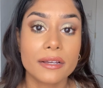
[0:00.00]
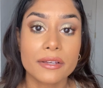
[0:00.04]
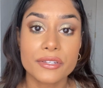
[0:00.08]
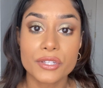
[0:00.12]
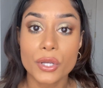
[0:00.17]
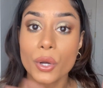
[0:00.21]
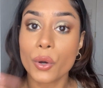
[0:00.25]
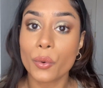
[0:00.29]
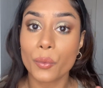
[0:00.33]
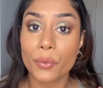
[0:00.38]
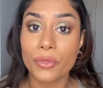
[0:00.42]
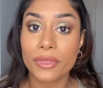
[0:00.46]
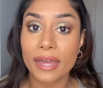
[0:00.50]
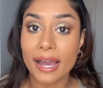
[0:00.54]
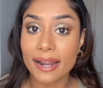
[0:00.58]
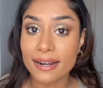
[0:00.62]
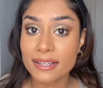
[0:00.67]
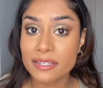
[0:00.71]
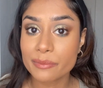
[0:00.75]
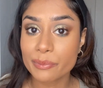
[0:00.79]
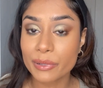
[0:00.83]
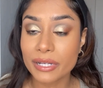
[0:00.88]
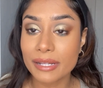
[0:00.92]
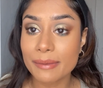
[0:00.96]
So that
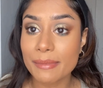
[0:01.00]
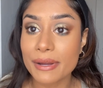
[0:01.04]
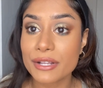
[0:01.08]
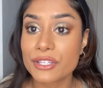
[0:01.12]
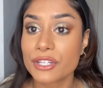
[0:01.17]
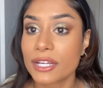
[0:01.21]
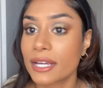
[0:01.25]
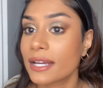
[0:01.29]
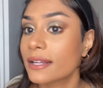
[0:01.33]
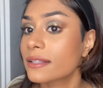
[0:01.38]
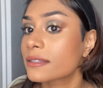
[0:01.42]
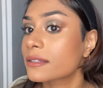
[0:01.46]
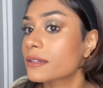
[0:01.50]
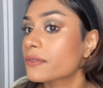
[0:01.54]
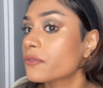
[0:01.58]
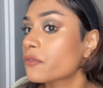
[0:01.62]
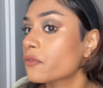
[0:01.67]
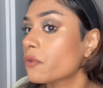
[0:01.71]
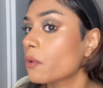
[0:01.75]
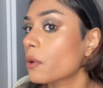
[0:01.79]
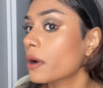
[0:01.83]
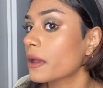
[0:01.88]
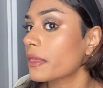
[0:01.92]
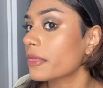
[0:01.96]
is pretty much it
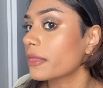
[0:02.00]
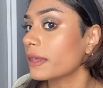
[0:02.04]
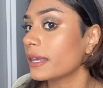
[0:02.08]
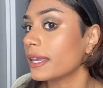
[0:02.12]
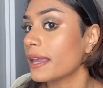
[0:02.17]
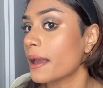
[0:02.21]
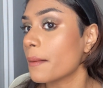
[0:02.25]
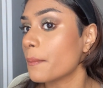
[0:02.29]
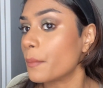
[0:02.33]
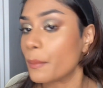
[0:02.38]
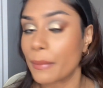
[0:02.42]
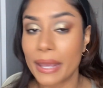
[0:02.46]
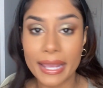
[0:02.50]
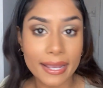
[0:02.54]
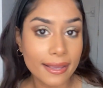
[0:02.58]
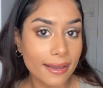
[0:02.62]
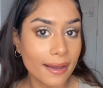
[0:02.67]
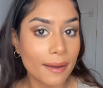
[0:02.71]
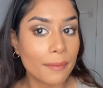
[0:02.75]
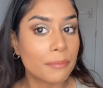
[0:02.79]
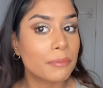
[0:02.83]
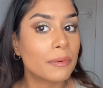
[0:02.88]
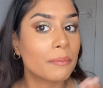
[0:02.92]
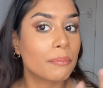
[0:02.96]
for the
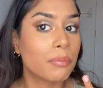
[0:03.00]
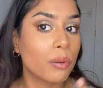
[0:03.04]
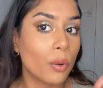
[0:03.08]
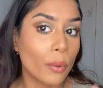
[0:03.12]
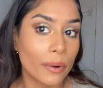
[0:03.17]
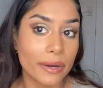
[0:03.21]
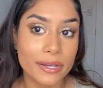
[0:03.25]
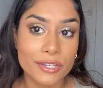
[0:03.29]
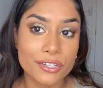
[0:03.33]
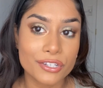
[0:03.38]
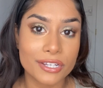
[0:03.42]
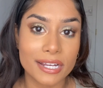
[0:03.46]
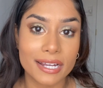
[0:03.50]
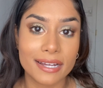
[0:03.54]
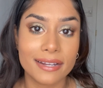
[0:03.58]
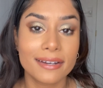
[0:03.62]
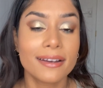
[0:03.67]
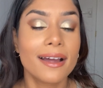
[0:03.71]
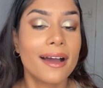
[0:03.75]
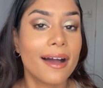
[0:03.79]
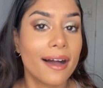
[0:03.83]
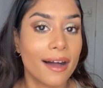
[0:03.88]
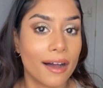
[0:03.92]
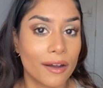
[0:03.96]
makeup portion
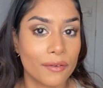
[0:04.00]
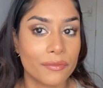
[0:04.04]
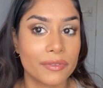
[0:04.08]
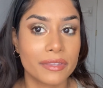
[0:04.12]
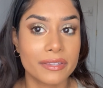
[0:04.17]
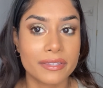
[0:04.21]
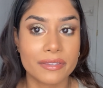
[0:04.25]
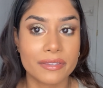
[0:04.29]
of this